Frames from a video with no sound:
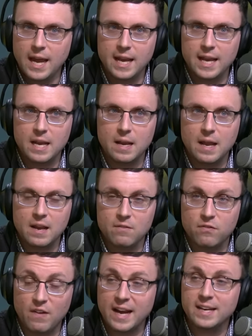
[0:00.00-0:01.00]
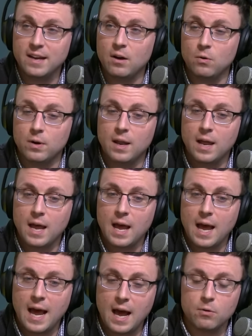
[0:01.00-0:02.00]
and find out
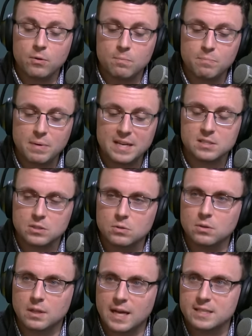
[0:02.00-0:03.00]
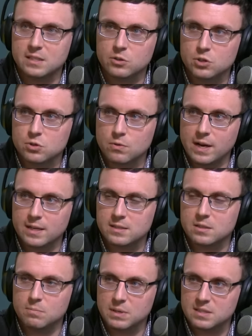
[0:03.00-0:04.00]
how to best utilize their strengths
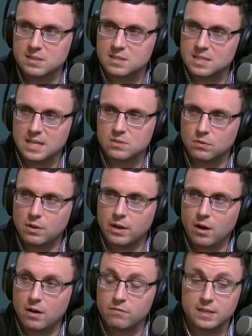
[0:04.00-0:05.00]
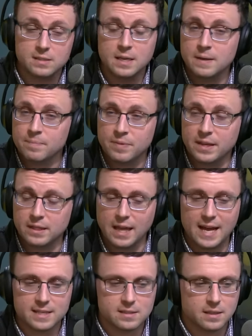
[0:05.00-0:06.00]
to be successful on offense. And
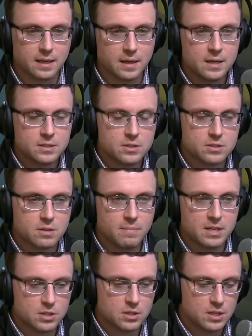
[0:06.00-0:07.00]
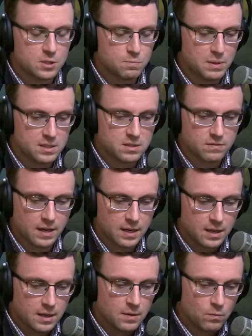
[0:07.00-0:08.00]
lastly, just to mention this piece of it,
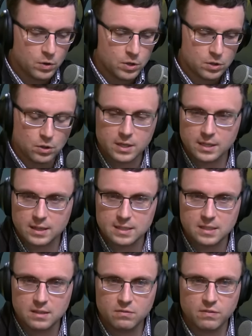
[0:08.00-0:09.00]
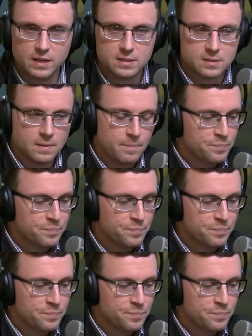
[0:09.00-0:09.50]
when you look at the defense,